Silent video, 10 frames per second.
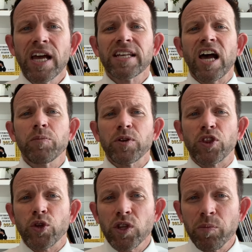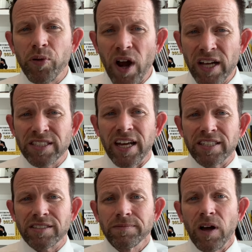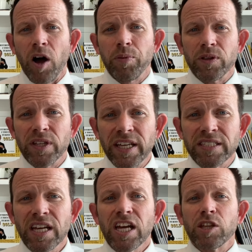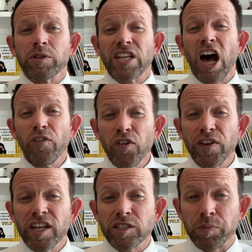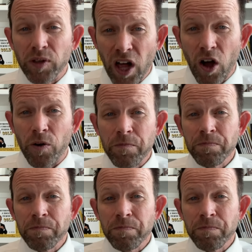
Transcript: to help you through the process. I'll put links to the most helpful videos below.